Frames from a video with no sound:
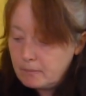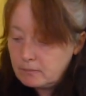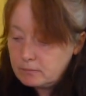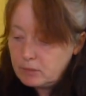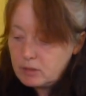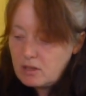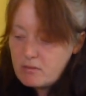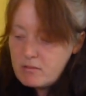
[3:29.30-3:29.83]

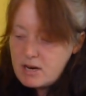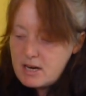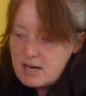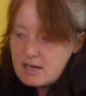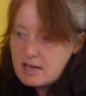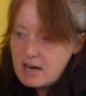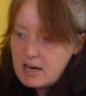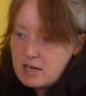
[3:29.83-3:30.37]
But they're really
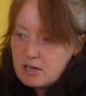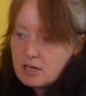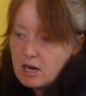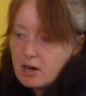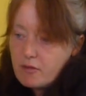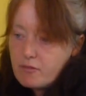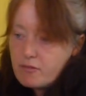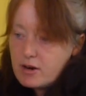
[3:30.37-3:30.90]
tasty,
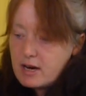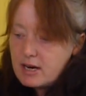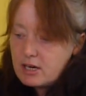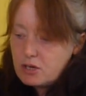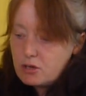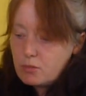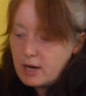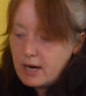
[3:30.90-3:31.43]
they're really
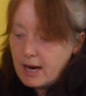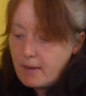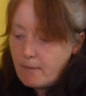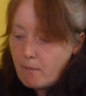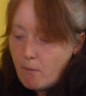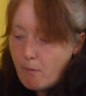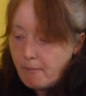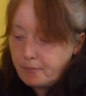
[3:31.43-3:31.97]
sweet.
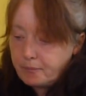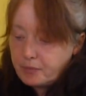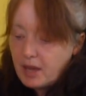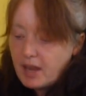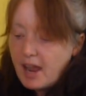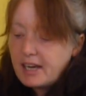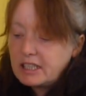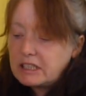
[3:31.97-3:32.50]
And
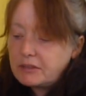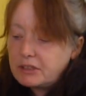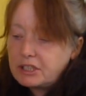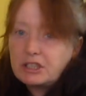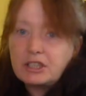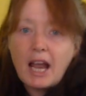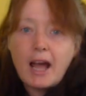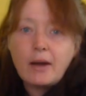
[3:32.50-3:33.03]
kind of a
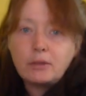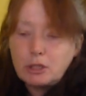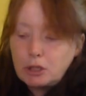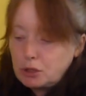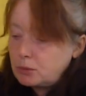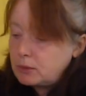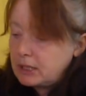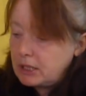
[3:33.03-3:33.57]
sour
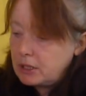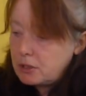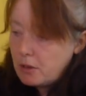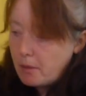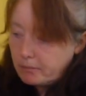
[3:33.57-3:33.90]
sweet.